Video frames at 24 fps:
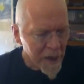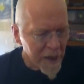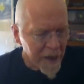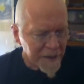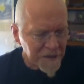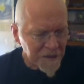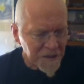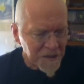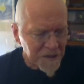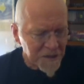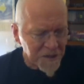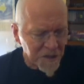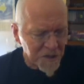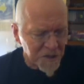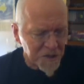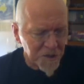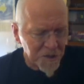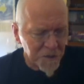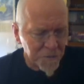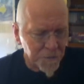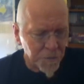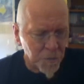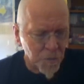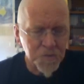It is such an
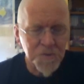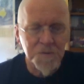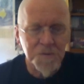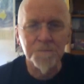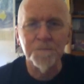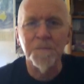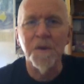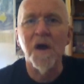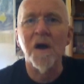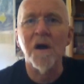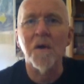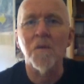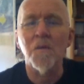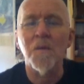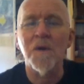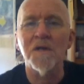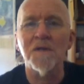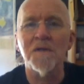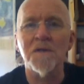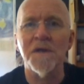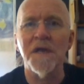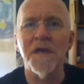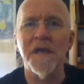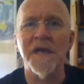important part when
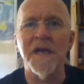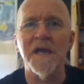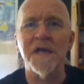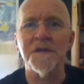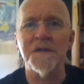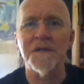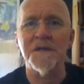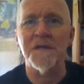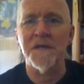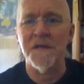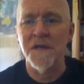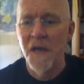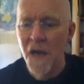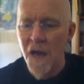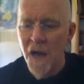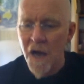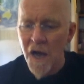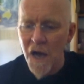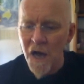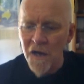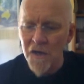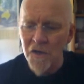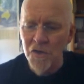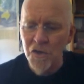looking at the
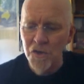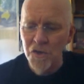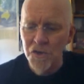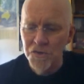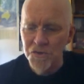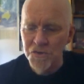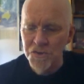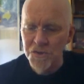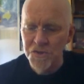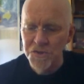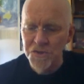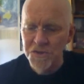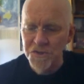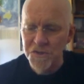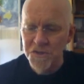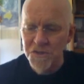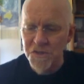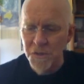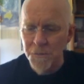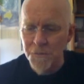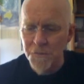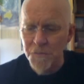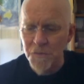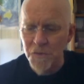unconscious, the
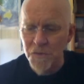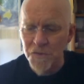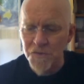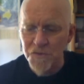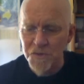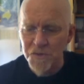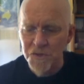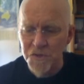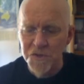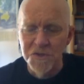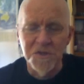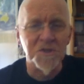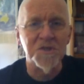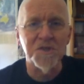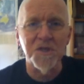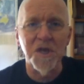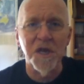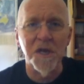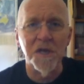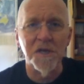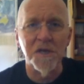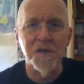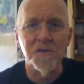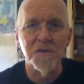subconscious, the
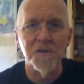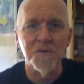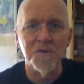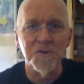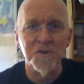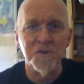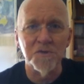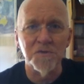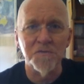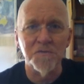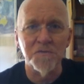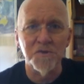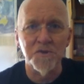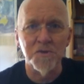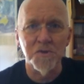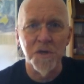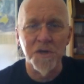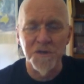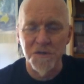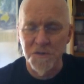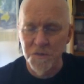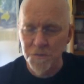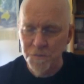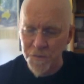psychological, the
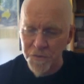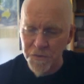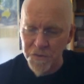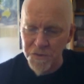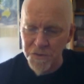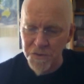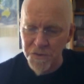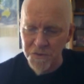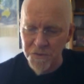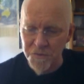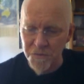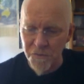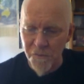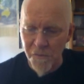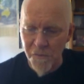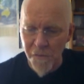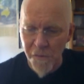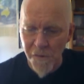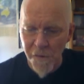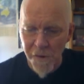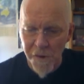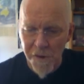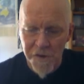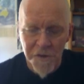transpersonal.
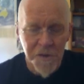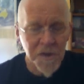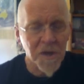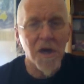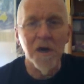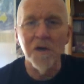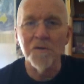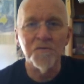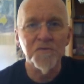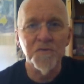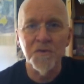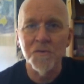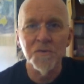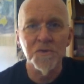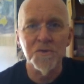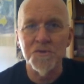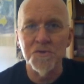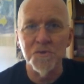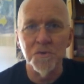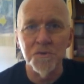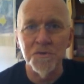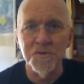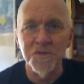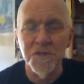You can't do
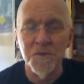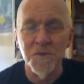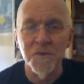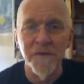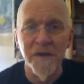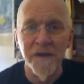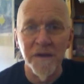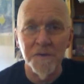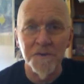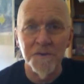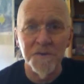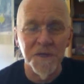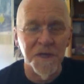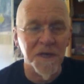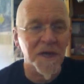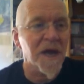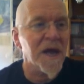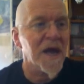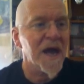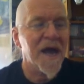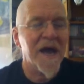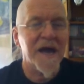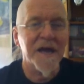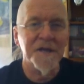astrology without it.
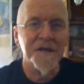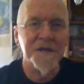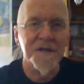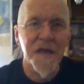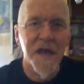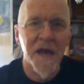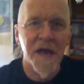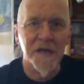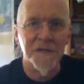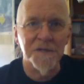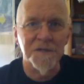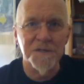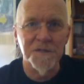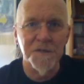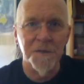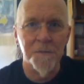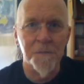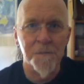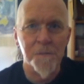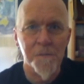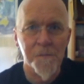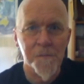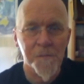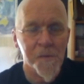And yet,
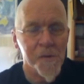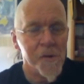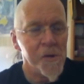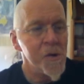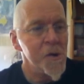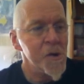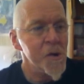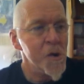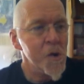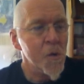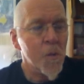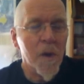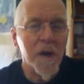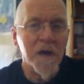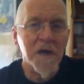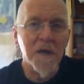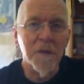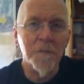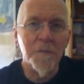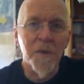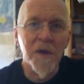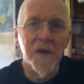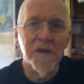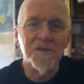when
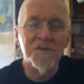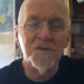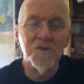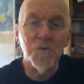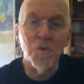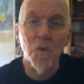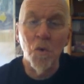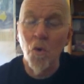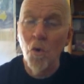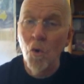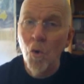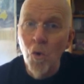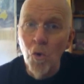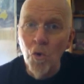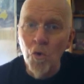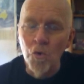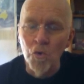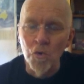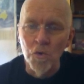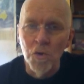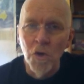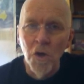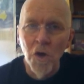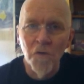compared to
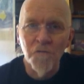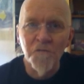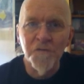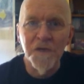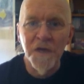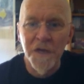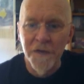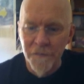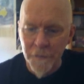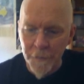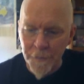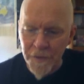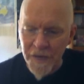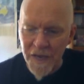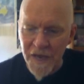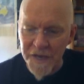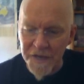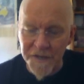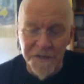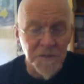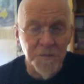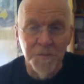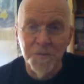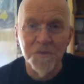all of the other
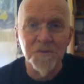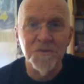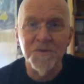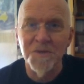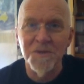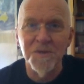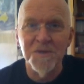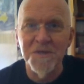planets, Pluto